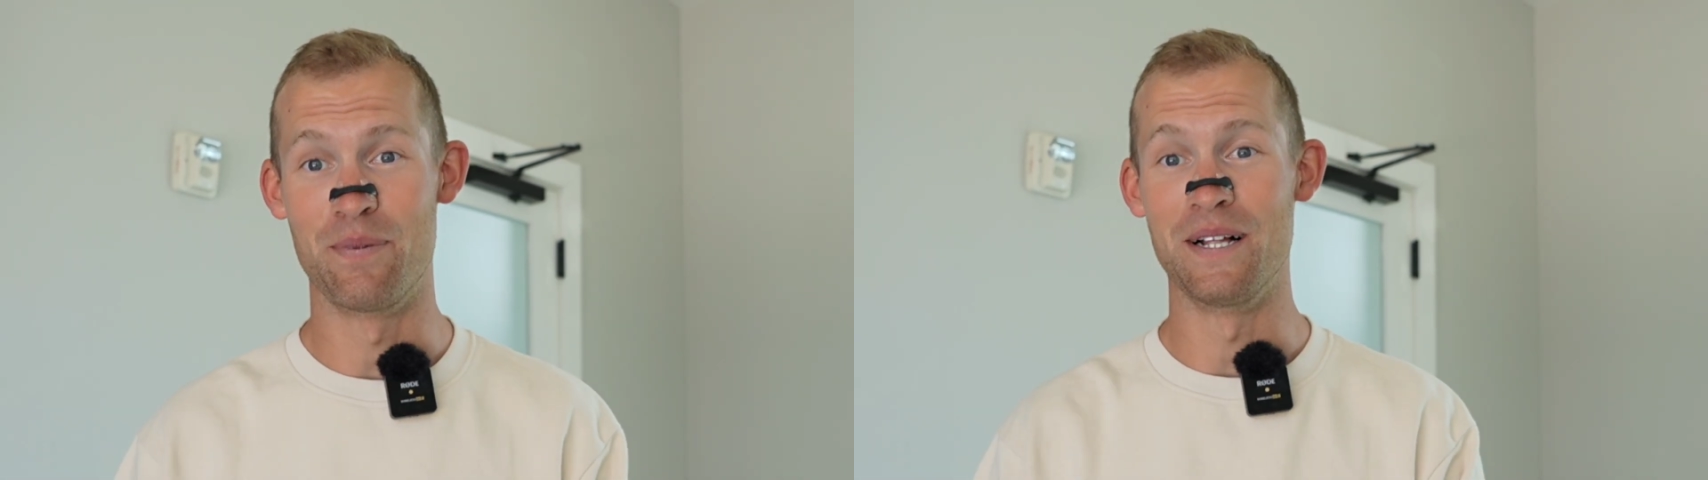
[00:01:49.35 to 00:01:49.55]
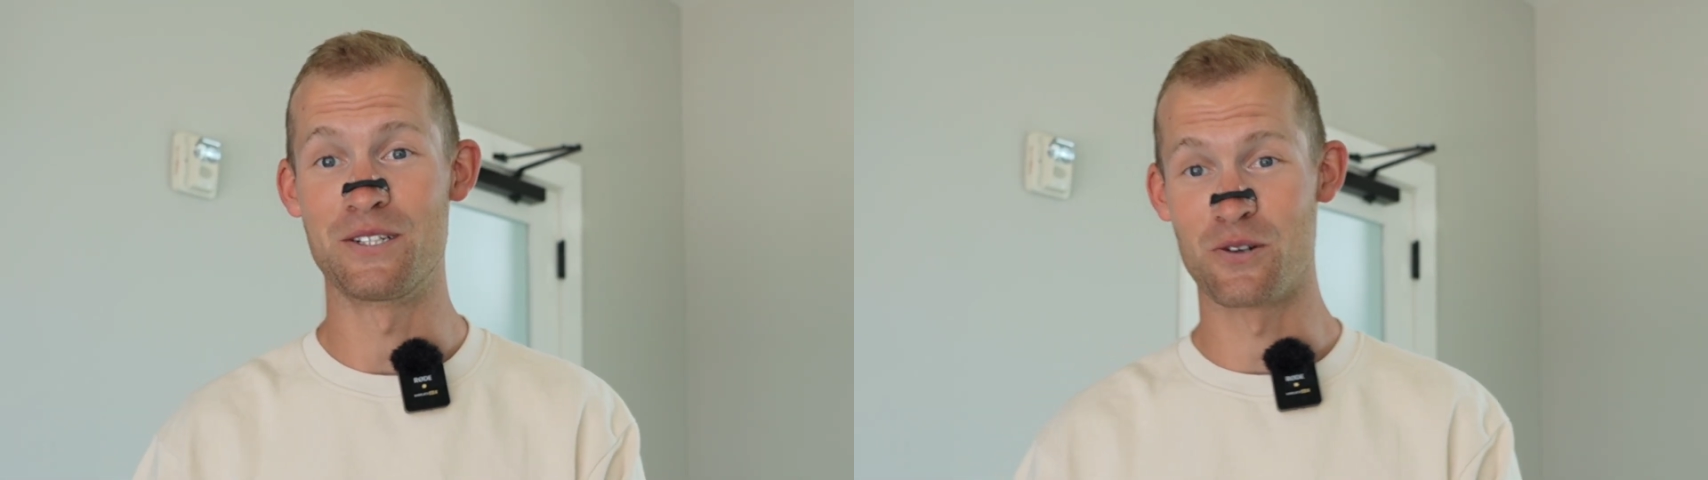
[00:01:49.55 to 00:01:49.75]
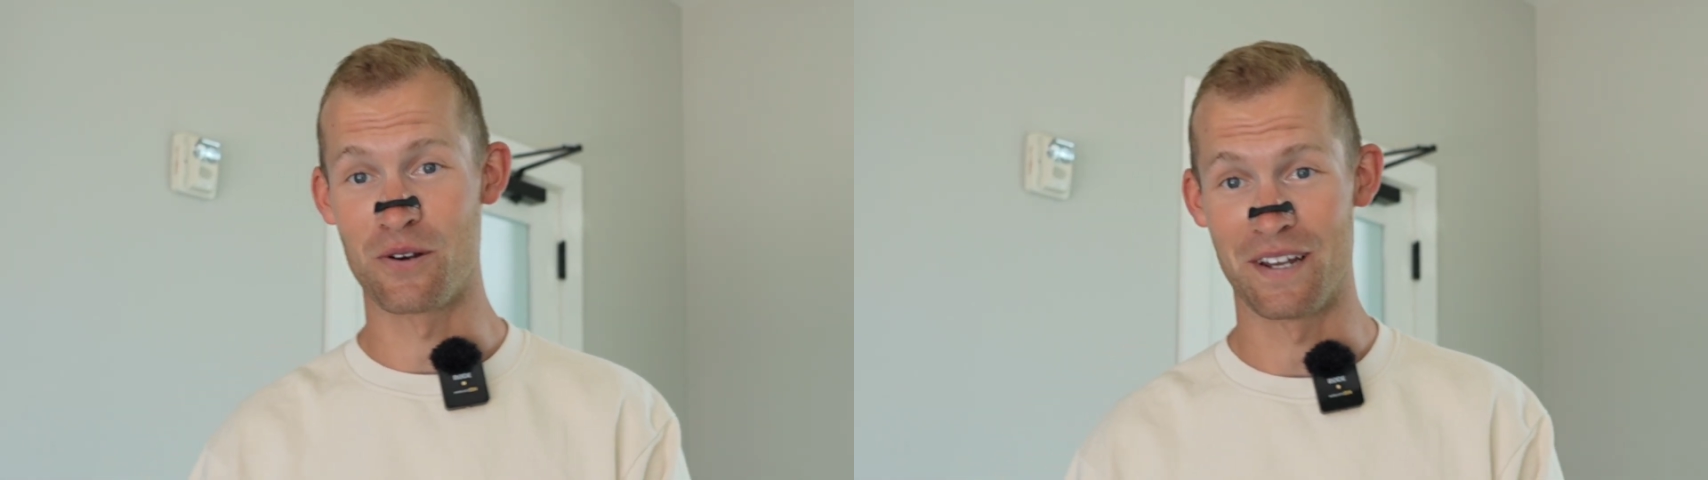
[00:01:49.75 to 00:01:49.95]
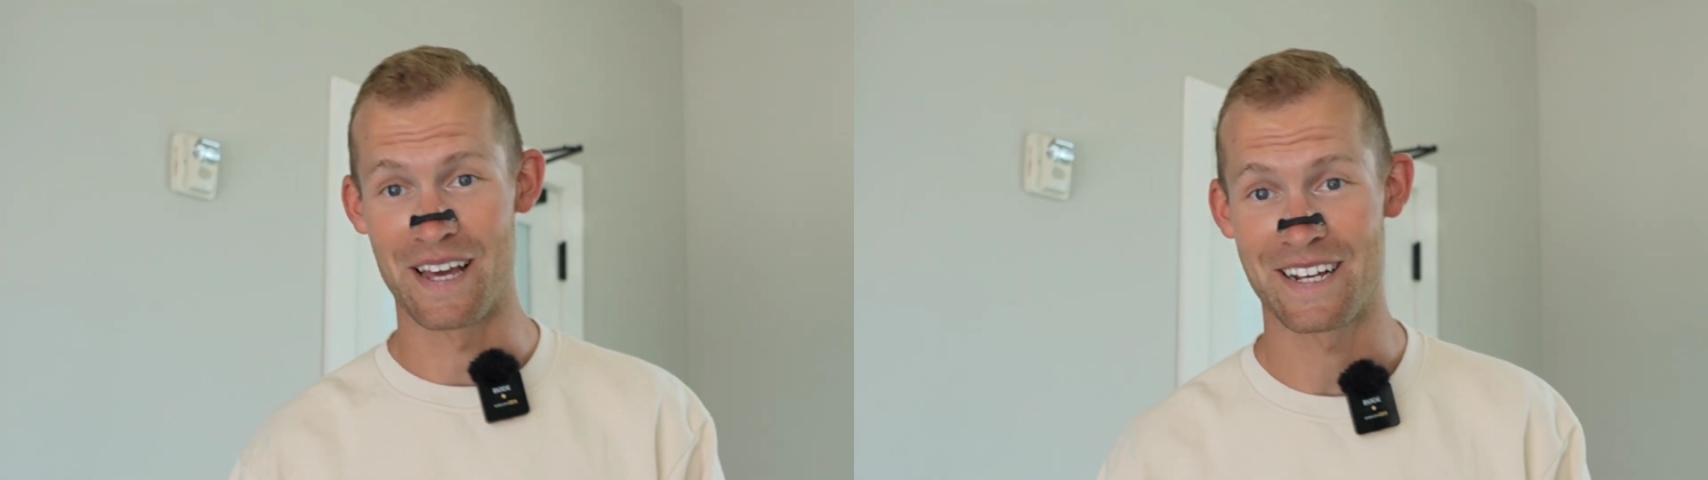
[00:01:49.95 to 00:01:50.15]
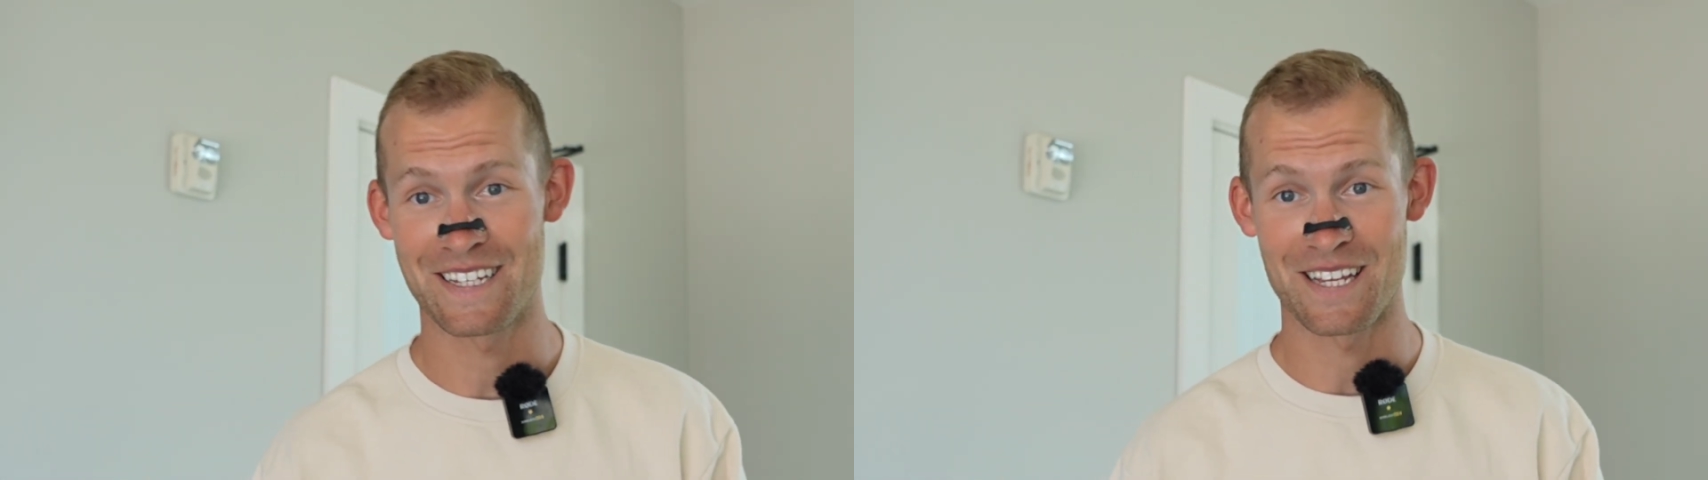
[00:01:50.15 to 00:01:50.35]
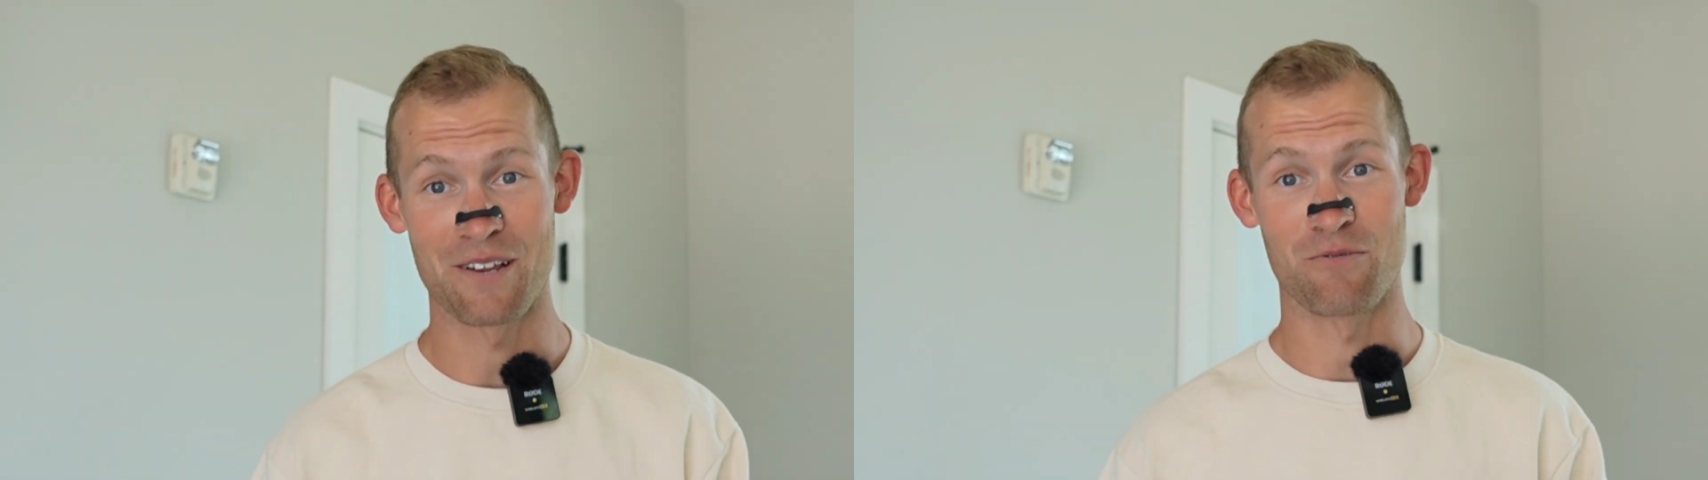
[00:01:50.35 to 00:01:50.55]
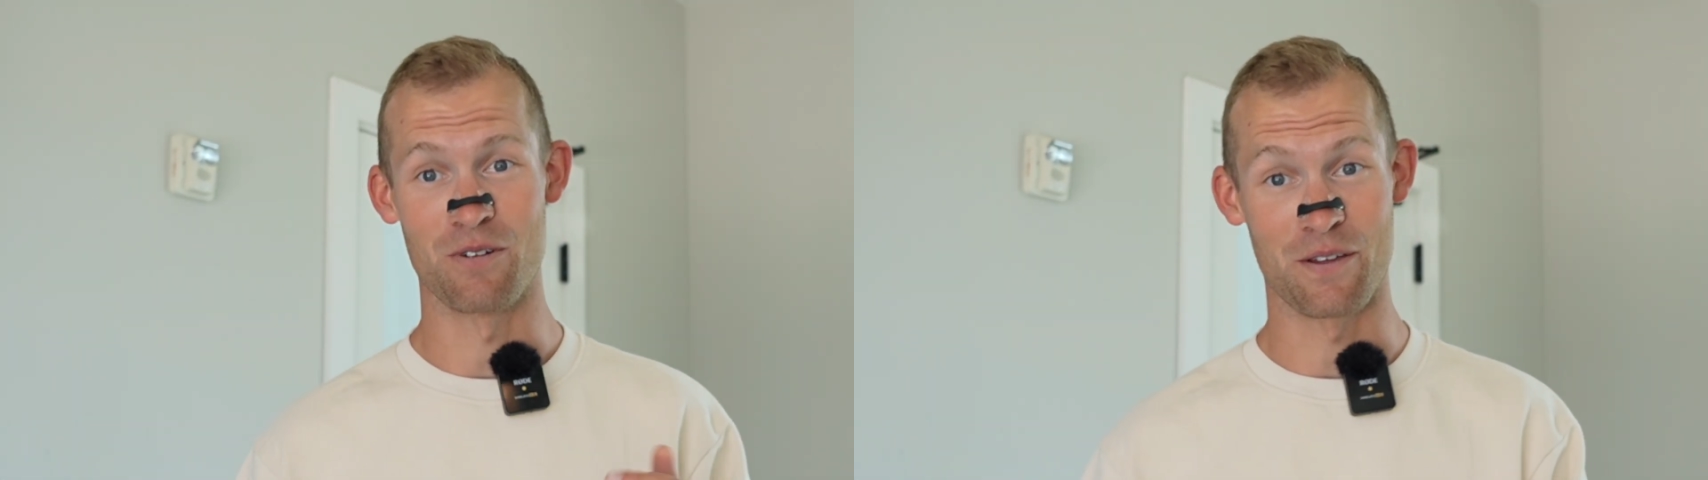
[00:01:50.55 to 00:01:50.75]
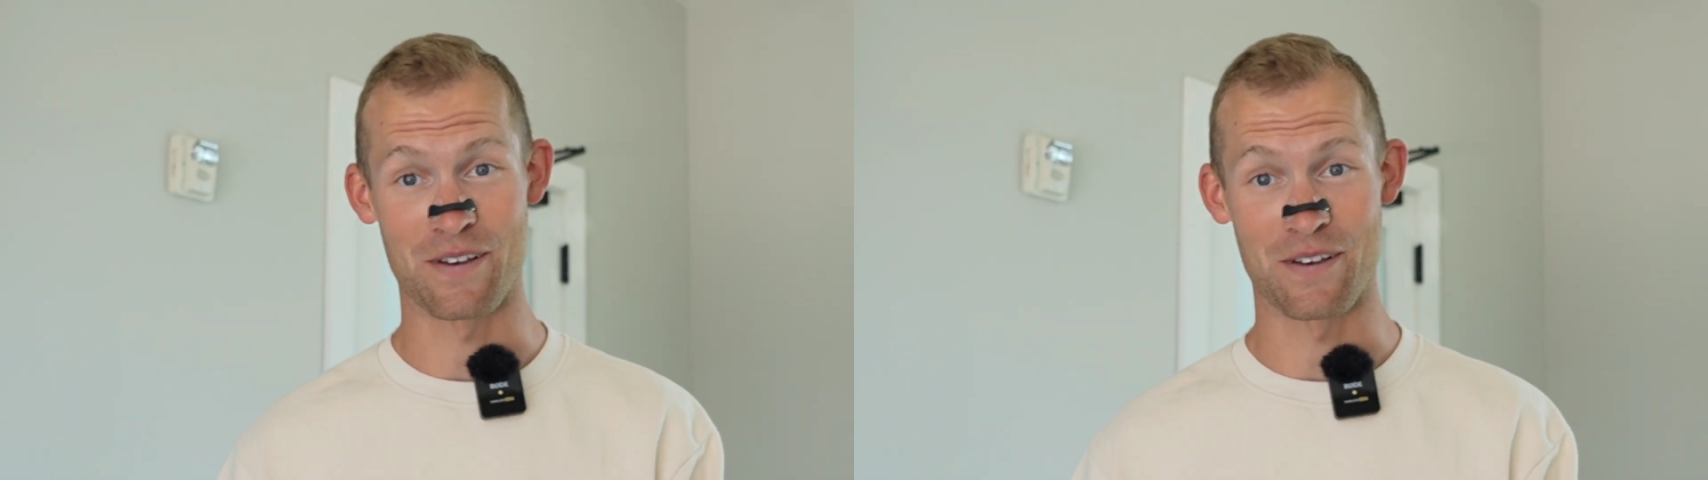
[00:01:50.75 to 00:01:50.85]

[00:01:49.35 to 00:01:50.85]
build your legs really